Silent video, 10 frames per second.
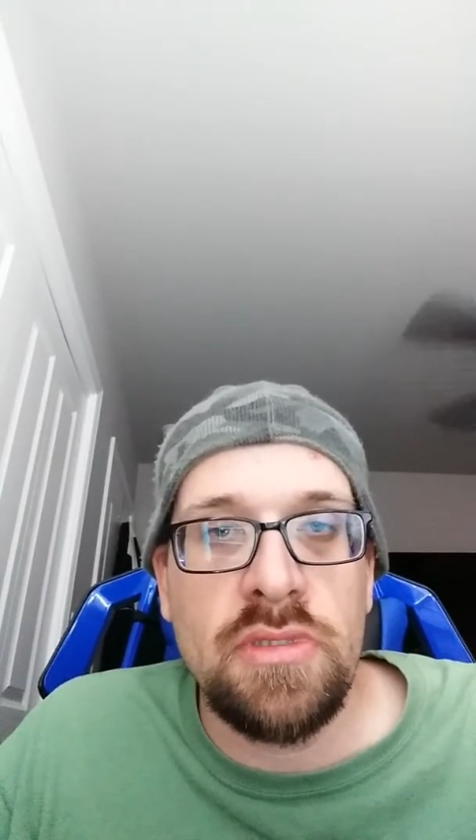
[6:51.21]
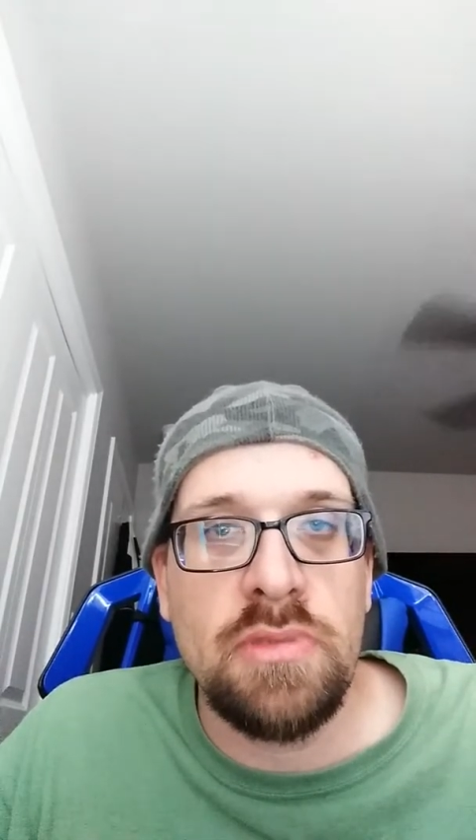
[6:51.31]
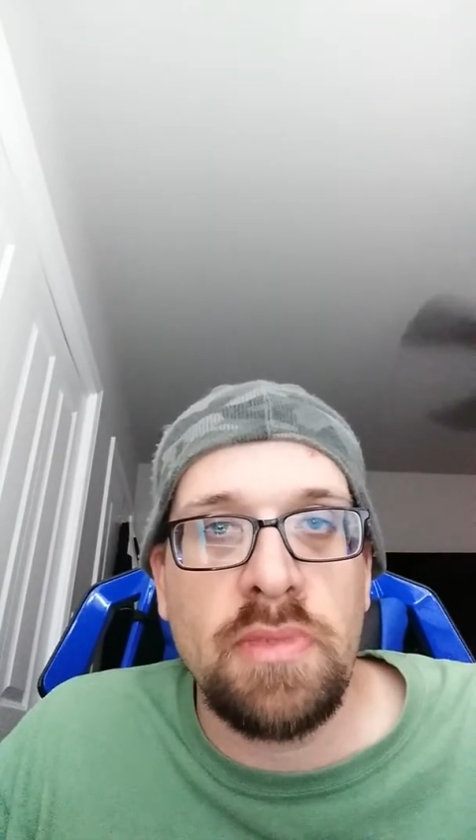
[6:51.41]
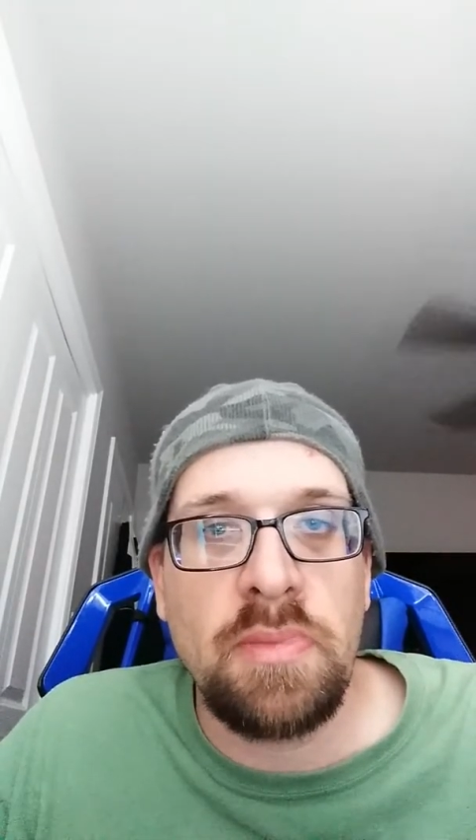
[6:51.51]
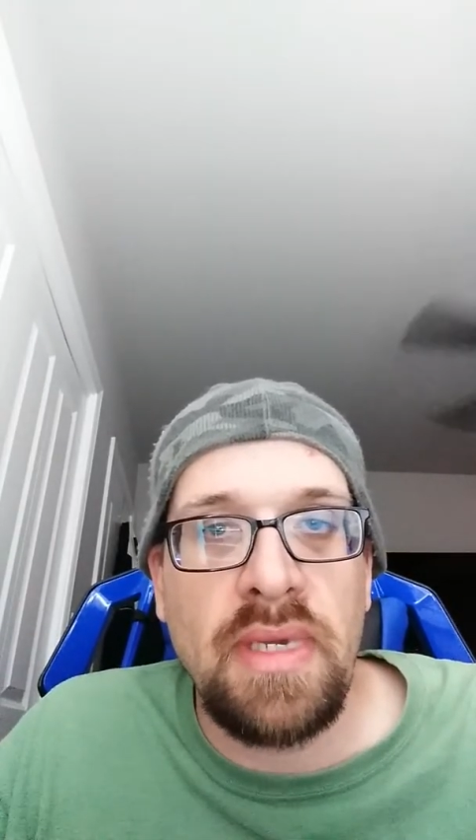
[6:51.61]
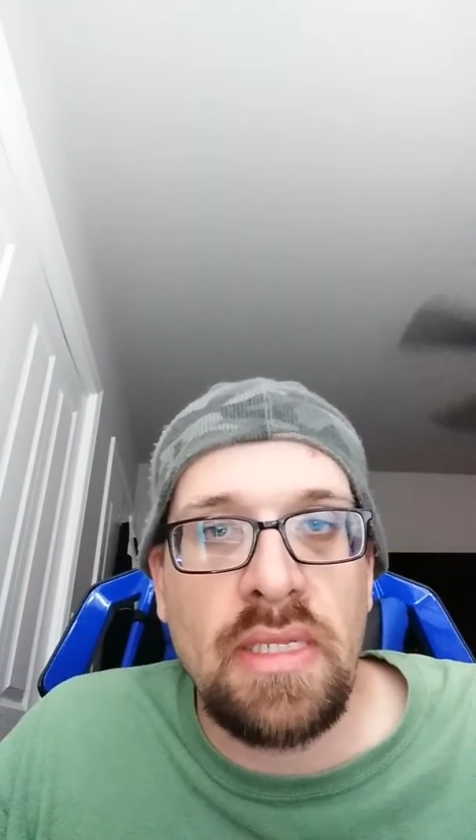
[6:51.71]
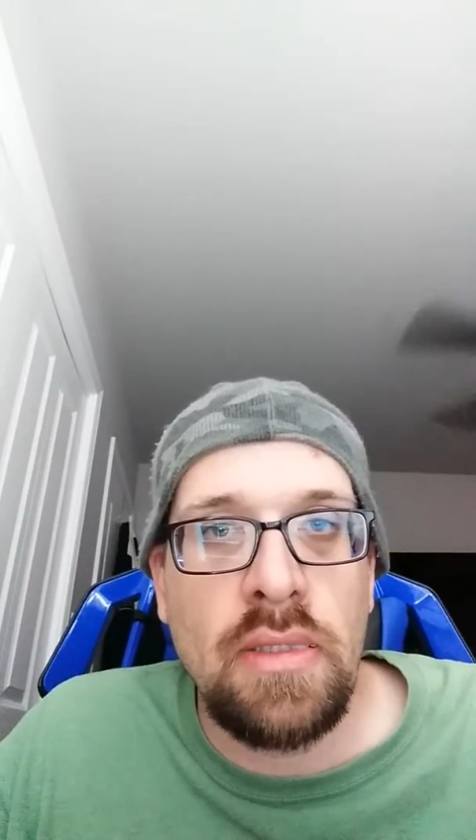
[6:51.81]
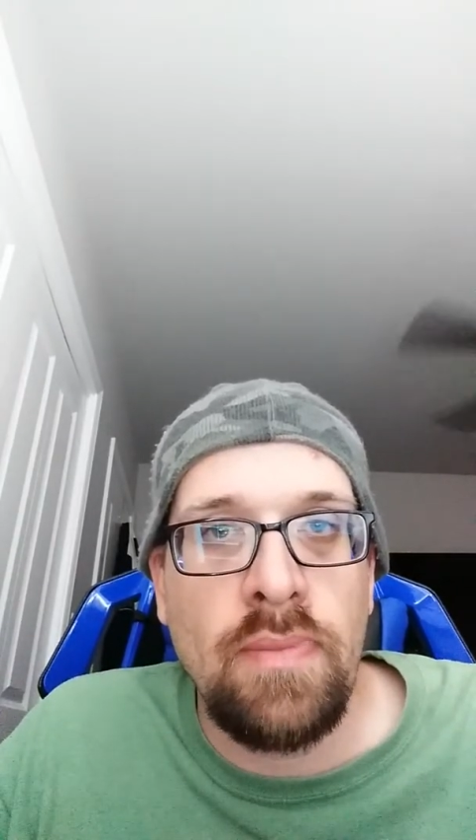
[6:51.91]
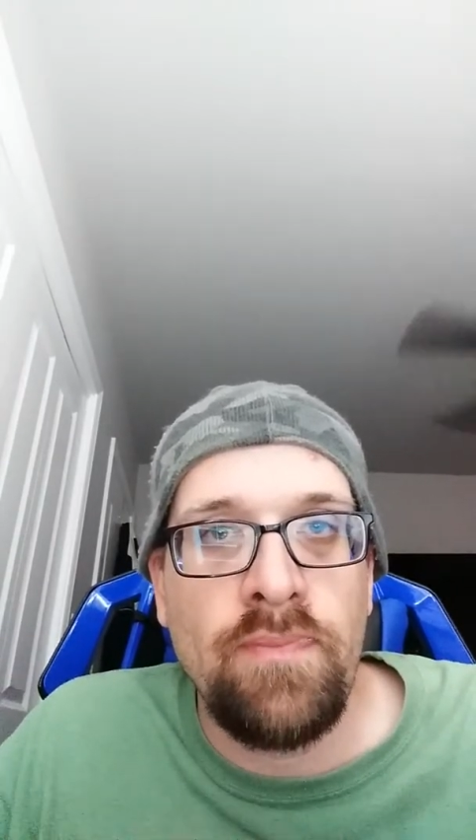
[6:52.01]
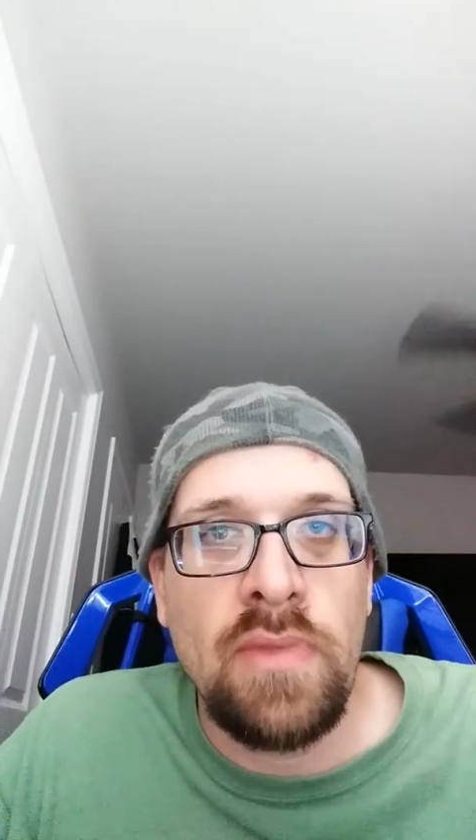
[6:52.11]
McMahon.
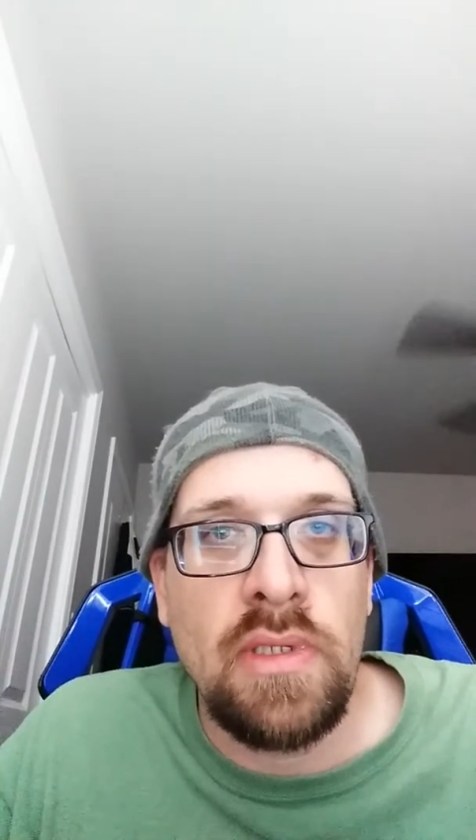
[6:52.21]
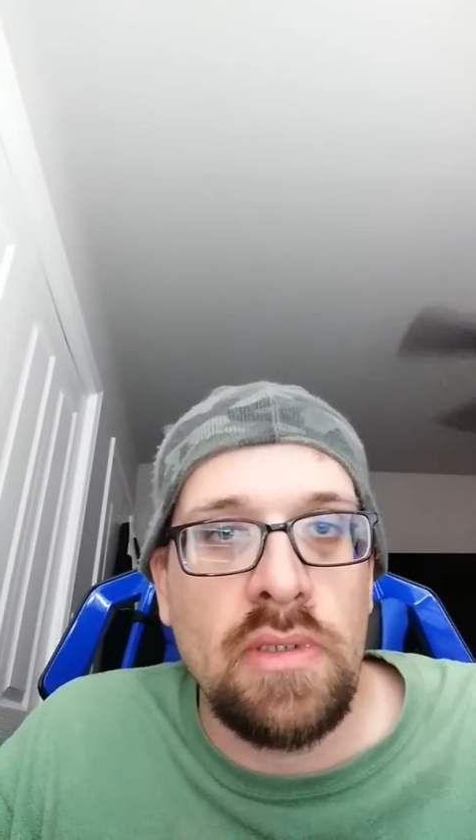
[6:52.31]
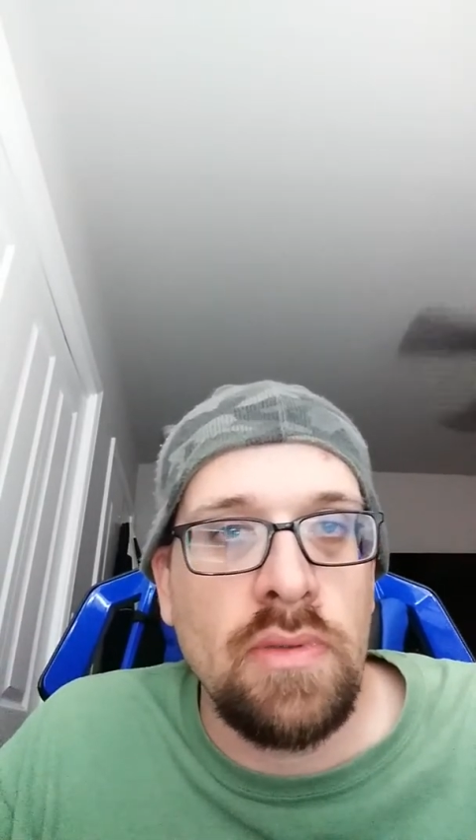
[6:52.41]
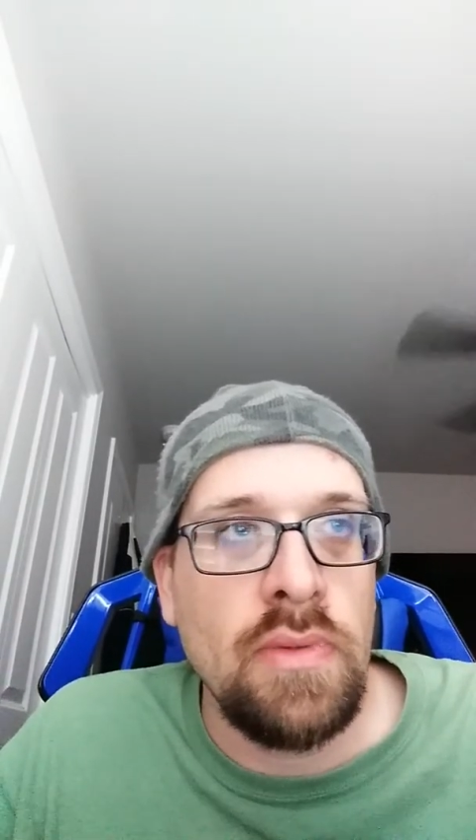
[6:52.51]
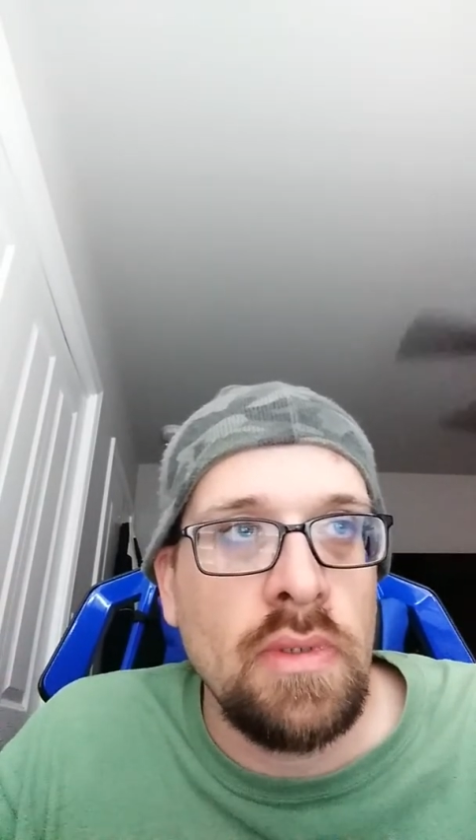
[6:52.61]
You know.